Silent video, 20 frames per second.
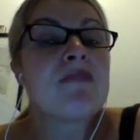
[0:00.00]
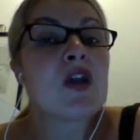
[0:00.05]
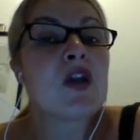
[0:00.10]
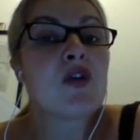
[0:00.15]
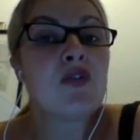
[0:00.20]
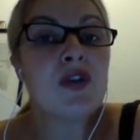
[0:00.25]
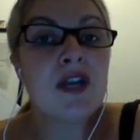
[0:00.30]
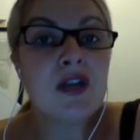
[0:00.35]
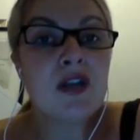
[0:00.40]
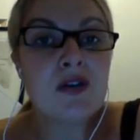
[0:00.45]

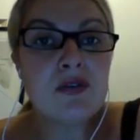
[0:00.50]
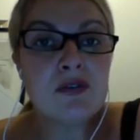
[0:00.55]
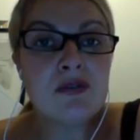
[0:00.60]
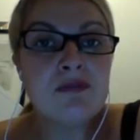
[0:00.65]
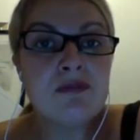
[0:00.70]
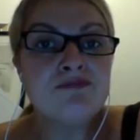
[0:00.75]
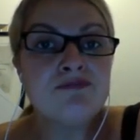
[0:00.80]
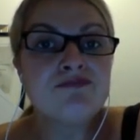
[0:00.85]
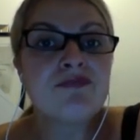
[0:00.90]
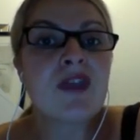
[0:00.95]

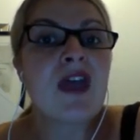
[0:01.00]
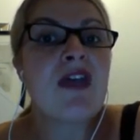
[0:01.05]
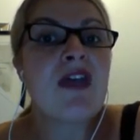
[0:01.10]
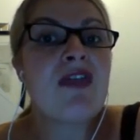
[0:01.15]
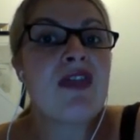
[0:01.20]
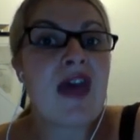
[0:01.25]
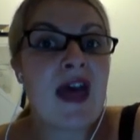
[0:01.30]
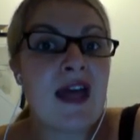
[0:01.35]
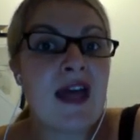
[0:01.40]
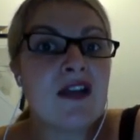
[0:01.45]
critical
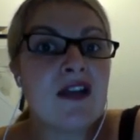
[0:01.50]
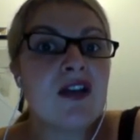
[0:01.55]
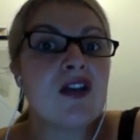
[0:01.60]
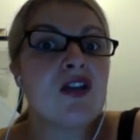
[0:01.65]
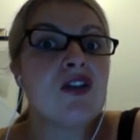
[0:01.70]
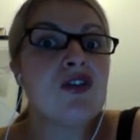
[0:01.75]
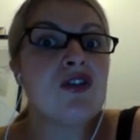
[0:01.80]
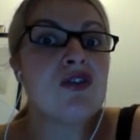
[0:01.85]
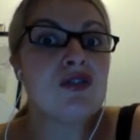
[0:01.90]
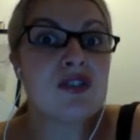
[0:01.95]
that
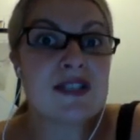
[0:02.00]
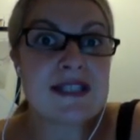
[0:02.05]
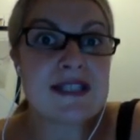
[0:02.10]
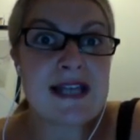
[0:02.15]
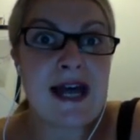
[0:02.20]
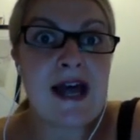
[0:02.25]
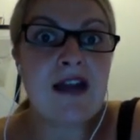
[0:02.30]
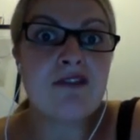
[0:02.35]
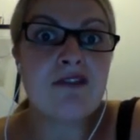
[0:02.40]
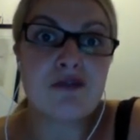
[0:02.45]
you
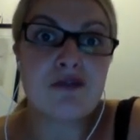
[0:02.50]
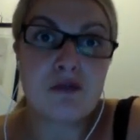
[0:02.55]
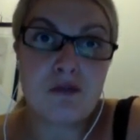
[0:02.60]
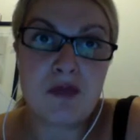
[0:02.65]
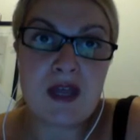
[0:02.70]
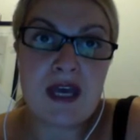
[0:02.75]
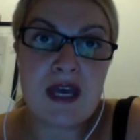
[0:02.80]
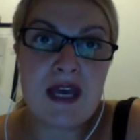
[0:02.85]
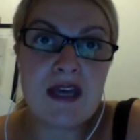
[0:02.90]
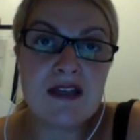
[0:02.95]
start from
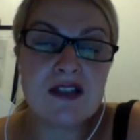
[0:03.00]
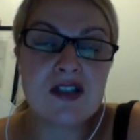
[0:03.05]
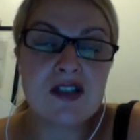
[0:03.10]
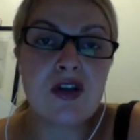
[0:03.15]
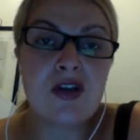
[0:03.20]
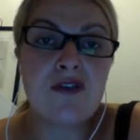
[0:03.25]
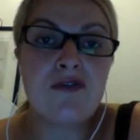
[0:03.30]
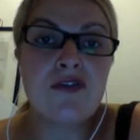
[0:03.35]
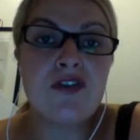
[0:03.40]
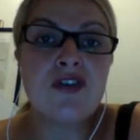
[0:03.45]
there. So
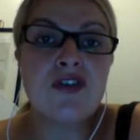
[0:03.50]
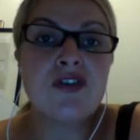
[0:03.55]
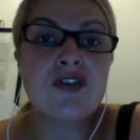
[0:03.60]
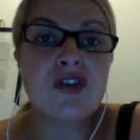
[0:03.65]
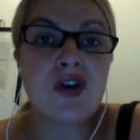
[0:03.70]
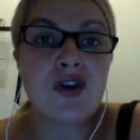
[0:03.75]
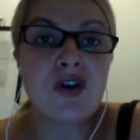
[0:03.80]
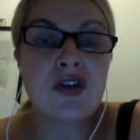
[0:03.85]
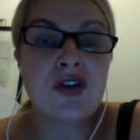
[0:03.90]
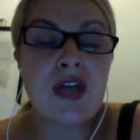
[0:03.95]
if you
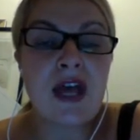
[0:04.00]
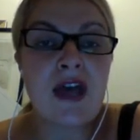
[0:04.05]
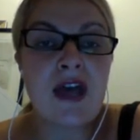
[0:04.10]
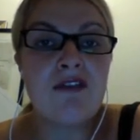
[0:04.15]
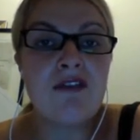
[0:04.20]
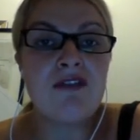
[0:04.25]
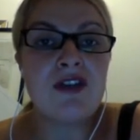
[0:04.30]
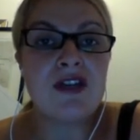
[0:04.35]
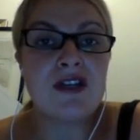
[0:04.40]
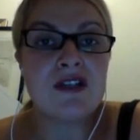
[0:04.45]
don't
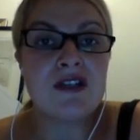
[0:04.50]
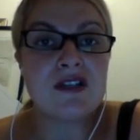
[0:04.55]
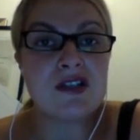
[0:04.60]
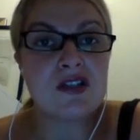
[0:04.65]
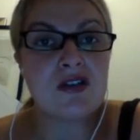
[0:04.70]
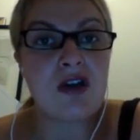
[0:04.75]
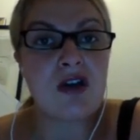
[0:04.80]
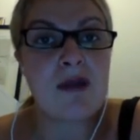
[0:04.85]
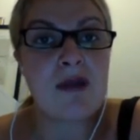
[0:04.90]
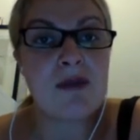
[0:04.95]
have an
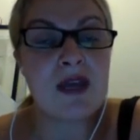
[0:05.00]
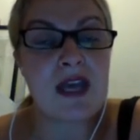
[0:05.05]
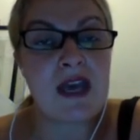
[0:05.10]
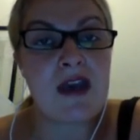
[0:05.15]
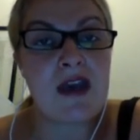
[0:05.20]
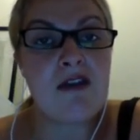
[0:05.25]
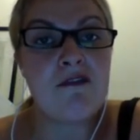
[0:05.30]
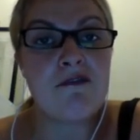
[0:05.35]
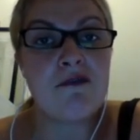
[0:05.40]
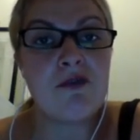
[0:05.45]
Instagram
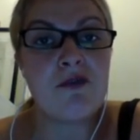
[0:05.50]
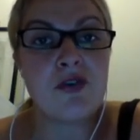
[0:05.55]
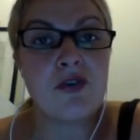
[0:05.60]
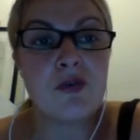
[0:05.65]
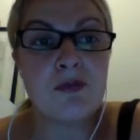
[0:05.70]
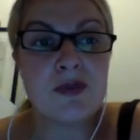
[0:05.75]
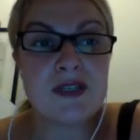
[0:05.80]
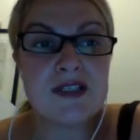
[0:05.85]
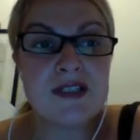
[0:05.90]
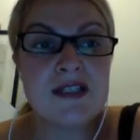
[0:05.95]
account for your
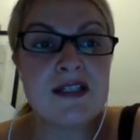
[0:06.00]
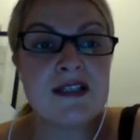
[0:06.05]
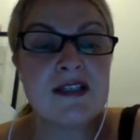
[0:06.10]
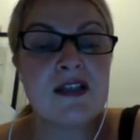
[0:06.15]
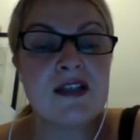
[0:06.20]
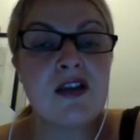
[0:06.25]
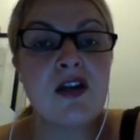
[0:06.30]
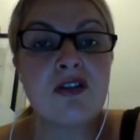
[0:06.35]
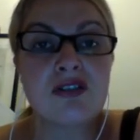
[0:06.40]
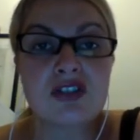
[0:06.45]
business,
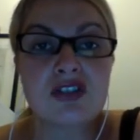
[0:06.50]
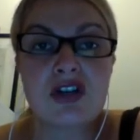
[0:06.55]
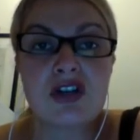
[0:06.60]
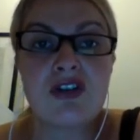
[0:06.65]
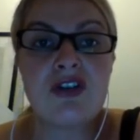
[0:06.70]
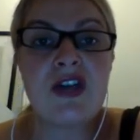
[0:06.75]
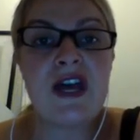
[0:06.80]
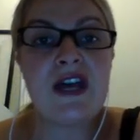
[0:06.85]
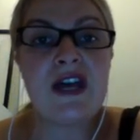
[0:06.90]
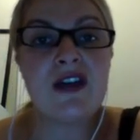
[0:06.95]
and I'll show
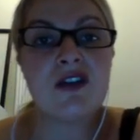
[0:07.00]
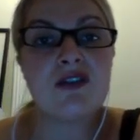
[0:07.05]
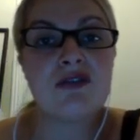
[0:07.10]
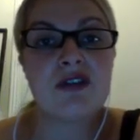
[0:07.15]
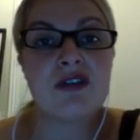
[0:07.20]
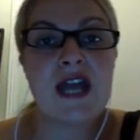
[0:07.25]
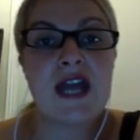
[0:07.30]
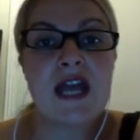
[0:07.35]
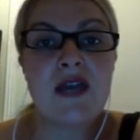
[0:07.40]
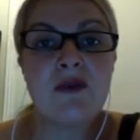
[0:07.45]
you how to
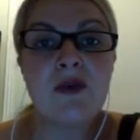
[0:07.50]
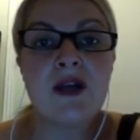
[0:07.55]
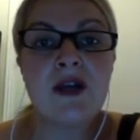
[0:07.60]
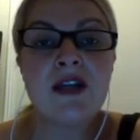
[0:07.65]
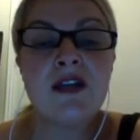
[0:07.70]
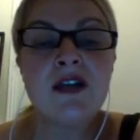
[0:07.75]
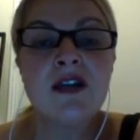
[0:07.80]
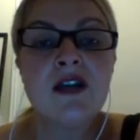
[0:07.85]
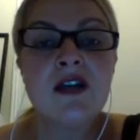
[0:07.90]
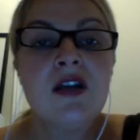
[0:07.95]
create
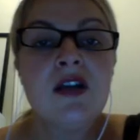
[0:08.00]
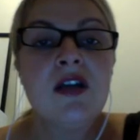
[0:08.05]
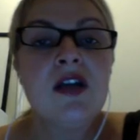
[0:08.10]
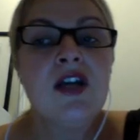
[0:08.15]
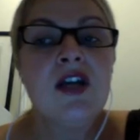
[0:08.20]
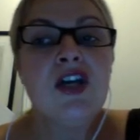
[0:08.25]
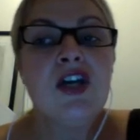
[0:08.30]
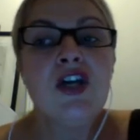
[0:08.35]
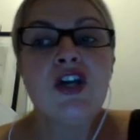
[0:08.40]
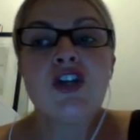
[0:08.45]
one,
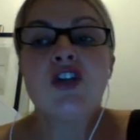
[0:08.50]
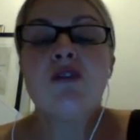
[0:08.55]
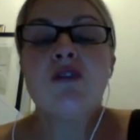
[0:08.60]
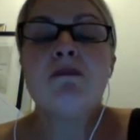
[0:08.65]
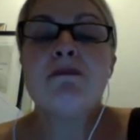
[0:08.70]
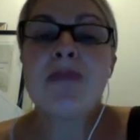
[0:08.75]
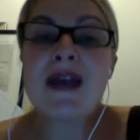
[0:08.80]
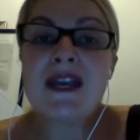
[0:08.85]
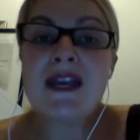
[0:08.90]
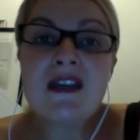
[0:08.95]
you
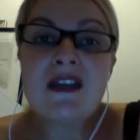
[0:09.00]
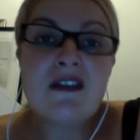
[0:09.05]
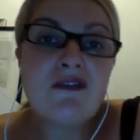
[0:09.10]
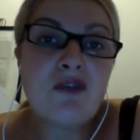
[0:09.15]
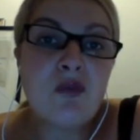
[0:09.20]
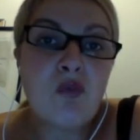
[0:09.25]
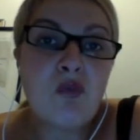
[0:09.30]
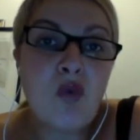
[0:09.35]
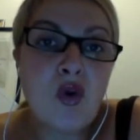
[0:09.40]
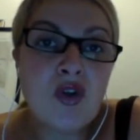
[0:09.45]
may
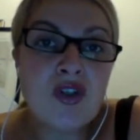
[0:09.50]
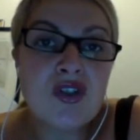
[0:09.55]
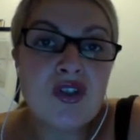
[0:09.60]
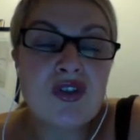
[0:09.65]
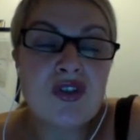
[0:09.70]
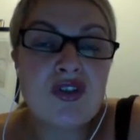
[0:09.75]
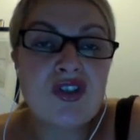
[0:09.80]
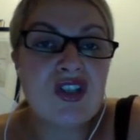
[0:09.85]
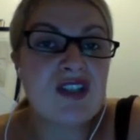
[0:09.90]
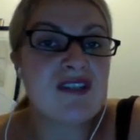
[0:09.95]
even want
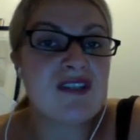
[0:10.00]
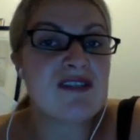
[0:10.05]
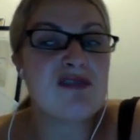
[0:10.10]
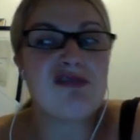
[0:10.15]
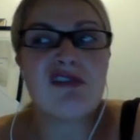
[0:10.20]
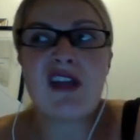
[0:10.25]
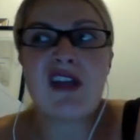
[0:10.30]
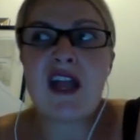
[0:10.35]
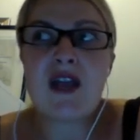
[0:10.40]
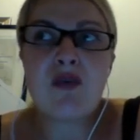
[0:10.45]
to just
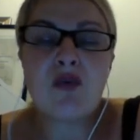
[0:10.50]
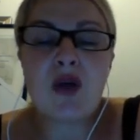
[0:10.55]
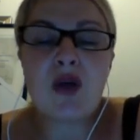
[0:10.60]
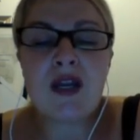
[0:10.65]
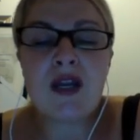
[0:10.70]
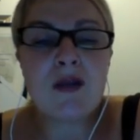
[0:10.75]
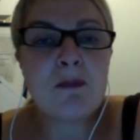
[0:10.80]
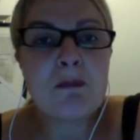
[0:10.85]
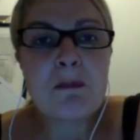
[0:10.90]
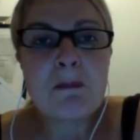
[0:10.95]
create
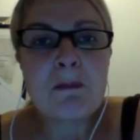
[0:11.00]
one